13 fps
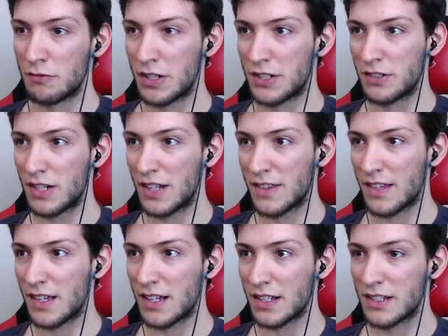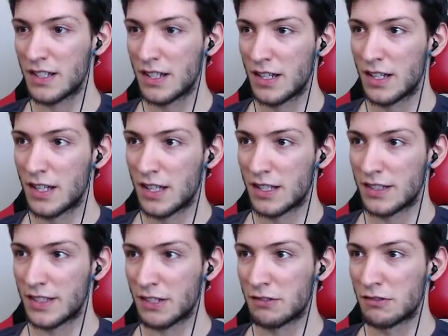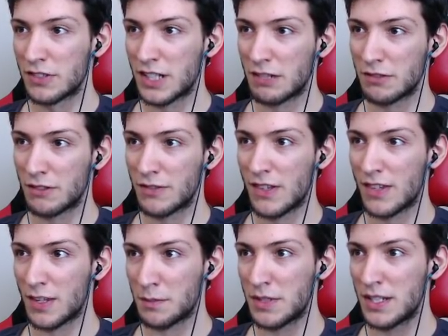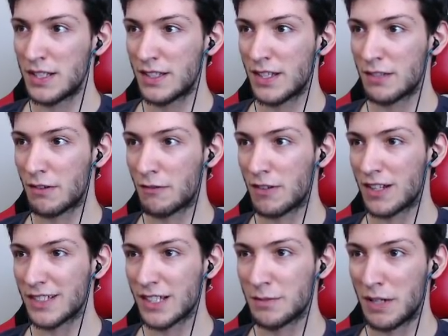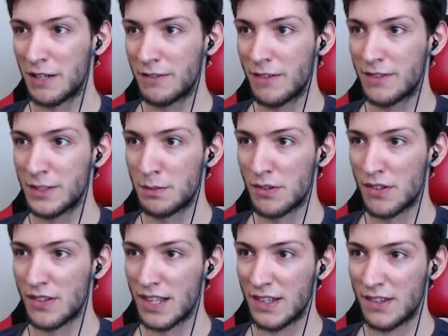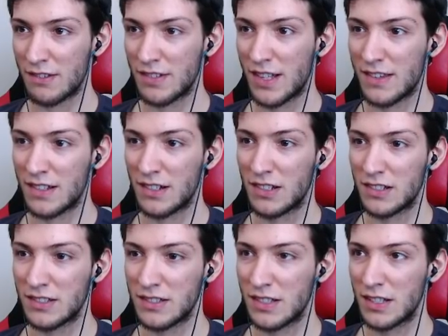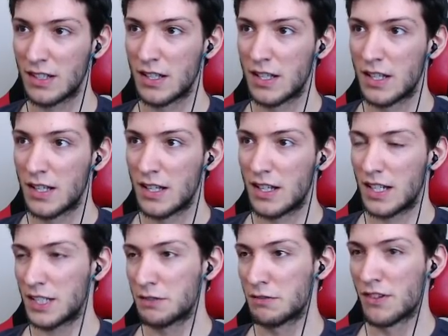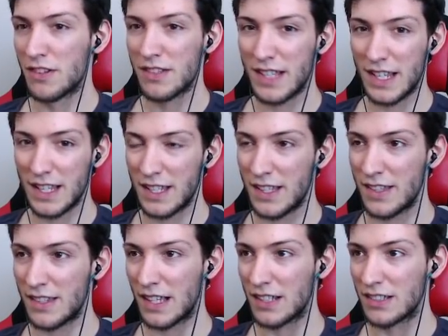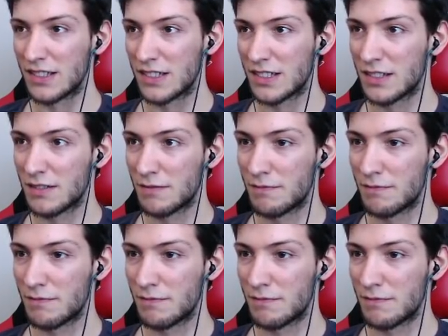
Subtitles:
when you attack, the cooldown of this ability is refunded by 50%, so that's a lot. And you want to take E second.